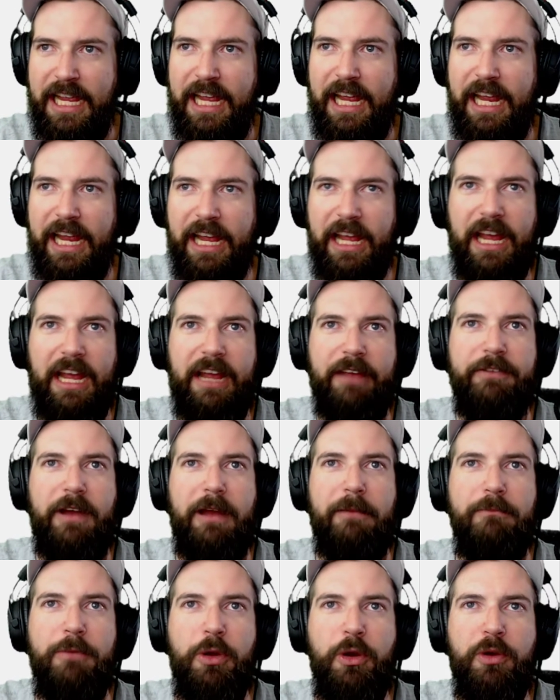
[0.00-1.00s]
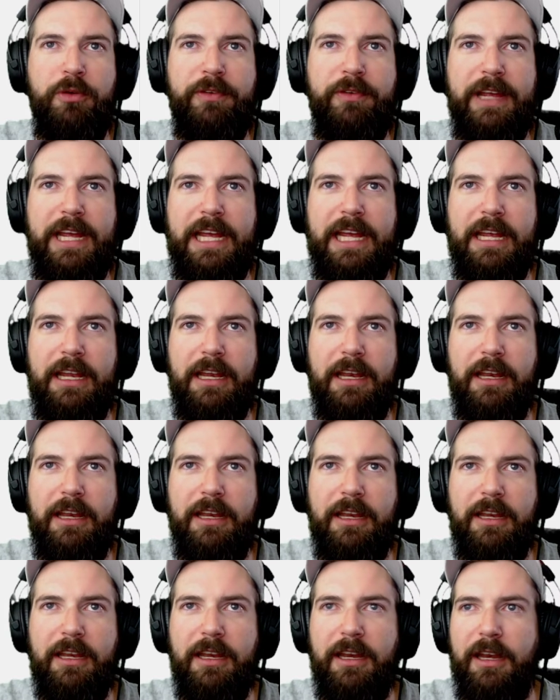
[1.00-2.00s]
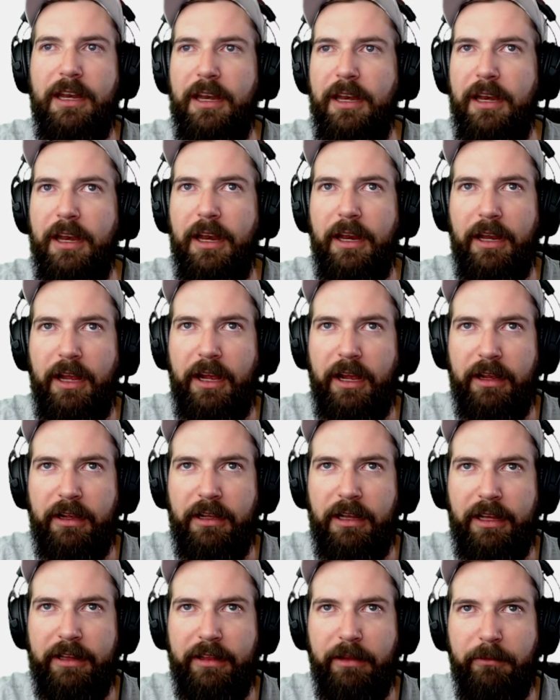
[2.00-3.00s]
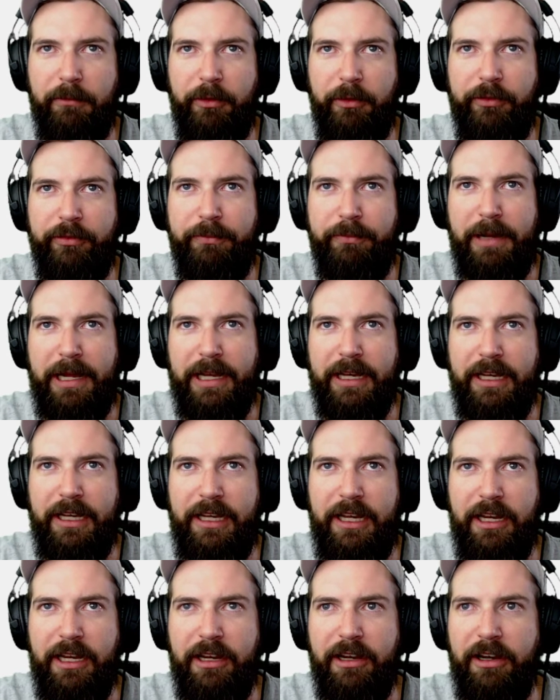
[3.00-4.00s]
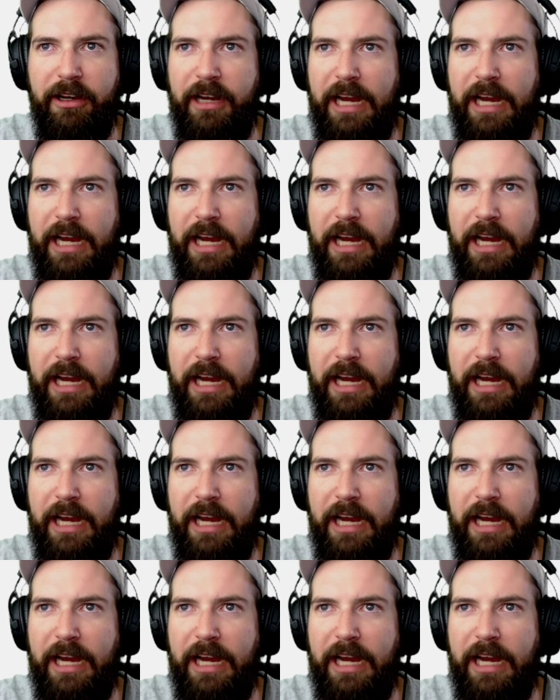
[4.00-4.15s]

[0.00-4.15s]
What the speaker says: if I move it, I click the move button here,